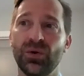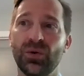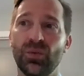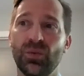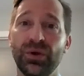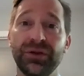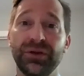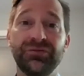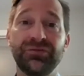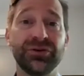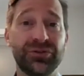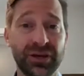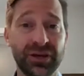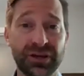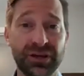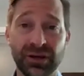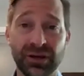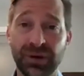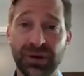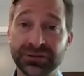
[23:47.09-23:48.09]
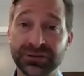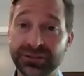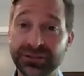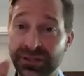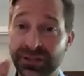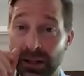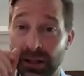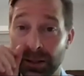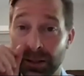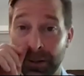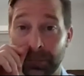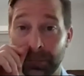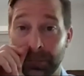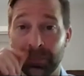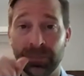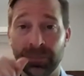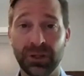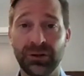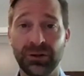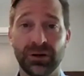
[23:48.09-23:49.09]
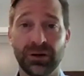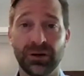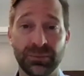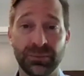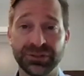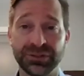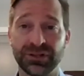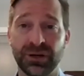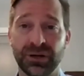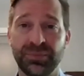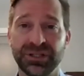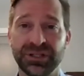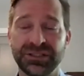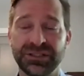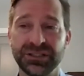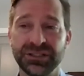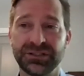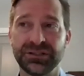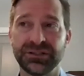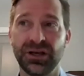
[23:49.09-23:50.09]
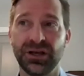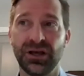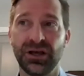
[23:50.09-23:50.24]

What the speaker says: if you're thinking about selling your Amazon business,